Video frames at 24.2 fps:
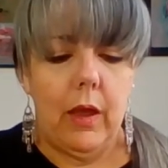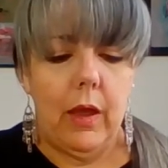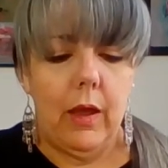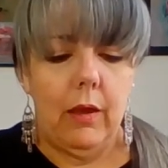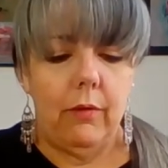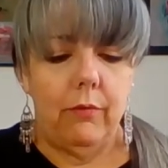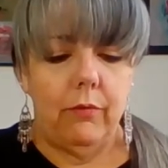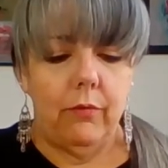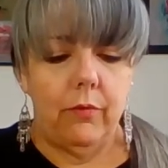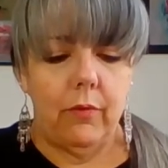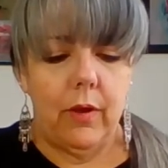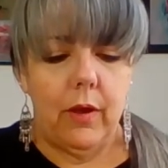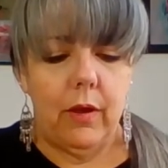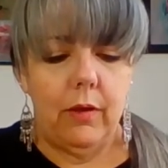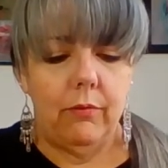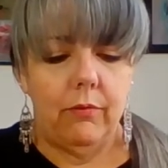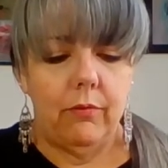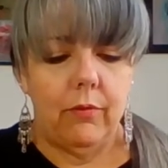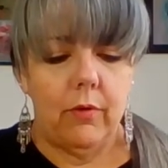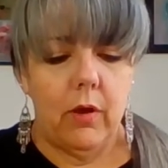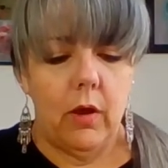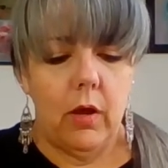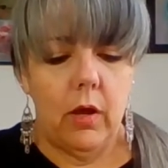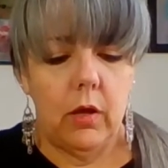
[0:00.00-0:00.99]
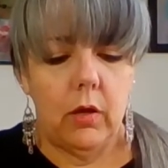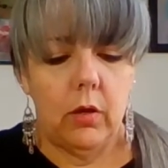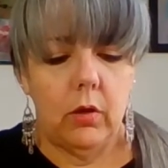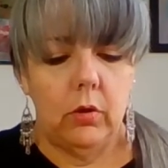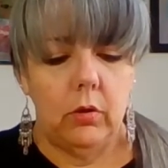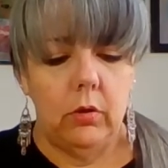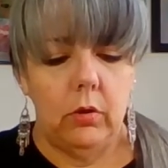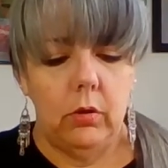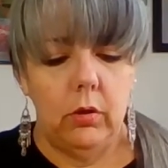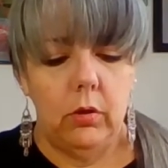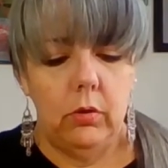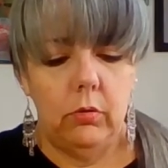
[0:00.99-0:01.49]
I've got
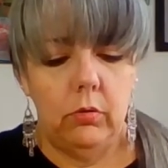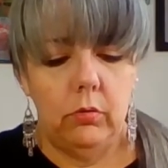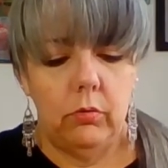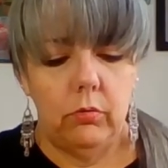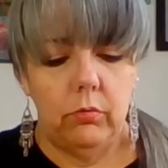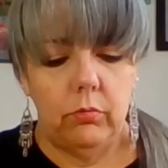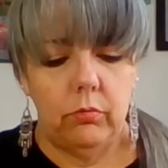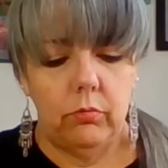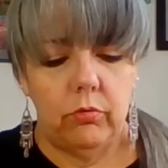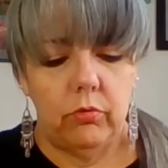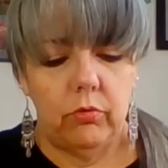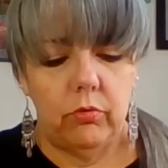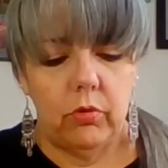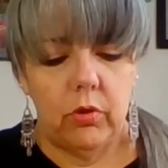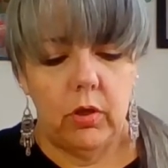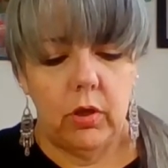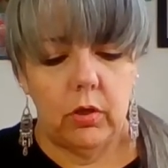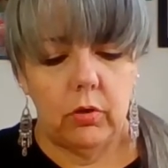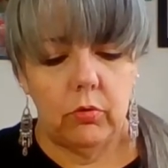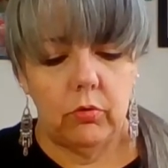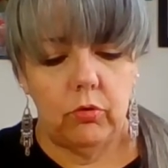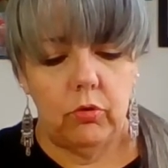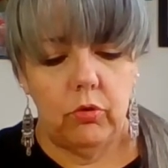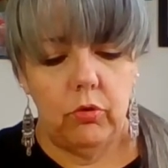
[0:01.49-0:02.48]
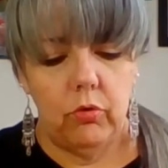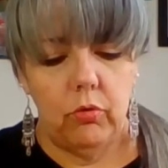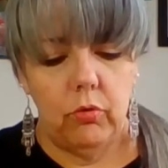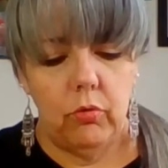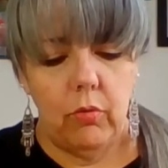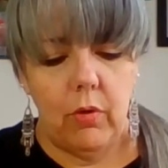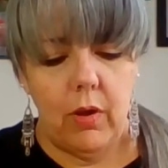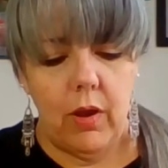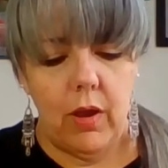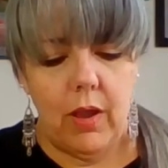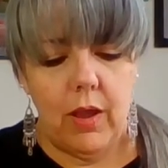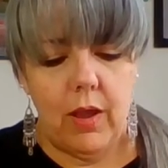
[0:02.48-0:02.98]
glue stuck
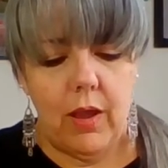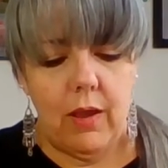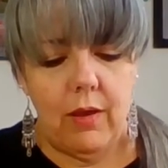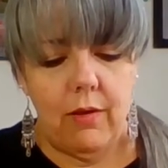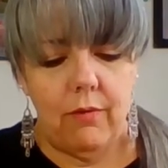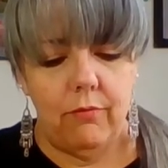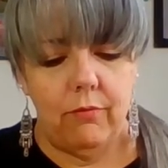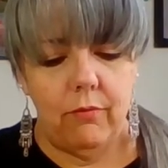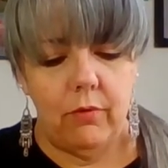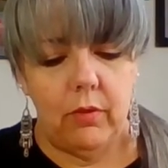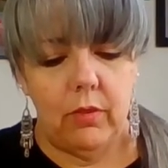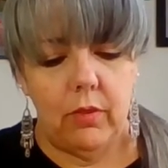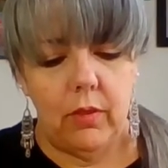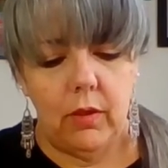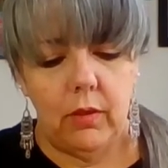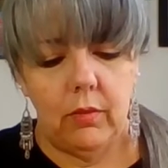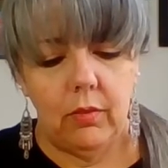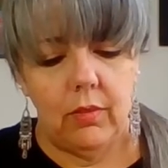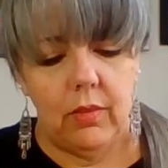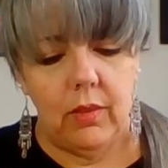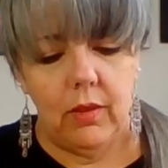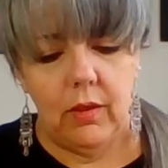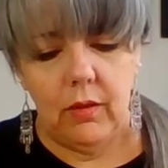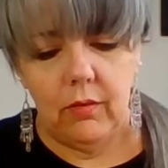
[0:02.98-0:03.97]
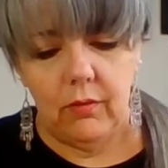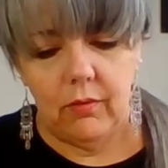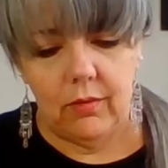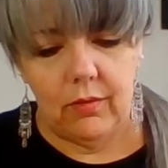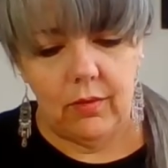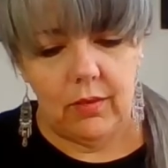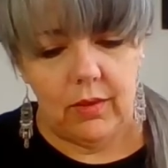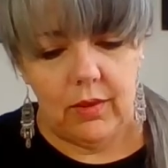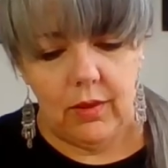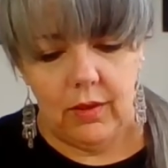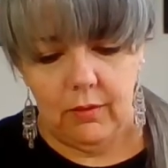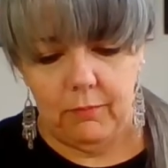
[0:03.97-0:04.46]
to everything.
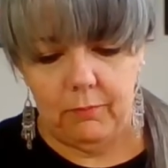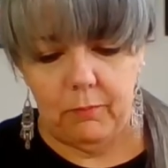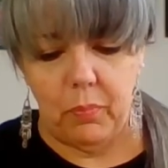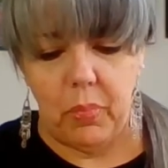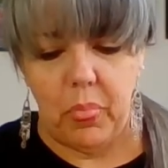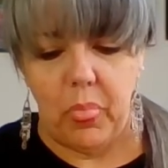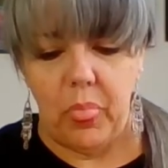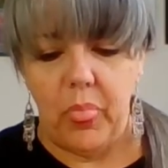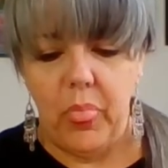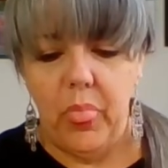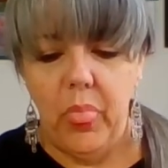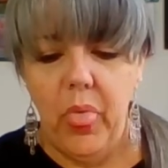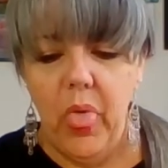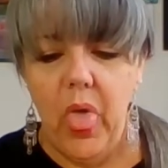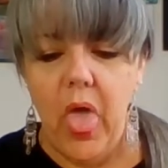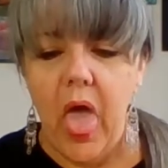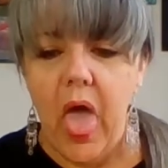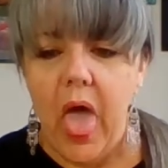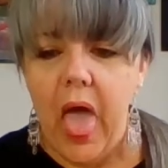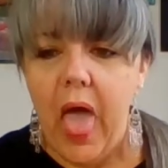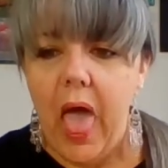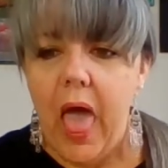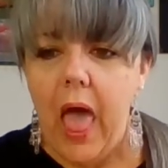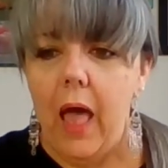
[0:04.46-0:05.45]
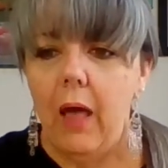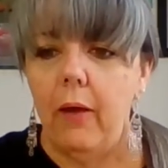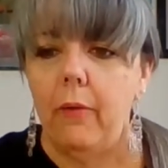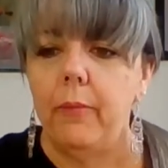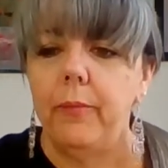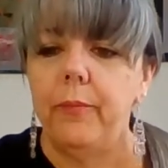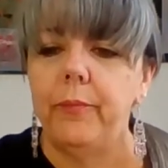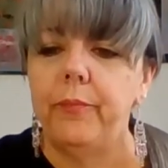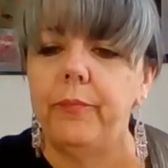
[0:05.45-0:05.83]
Bleh.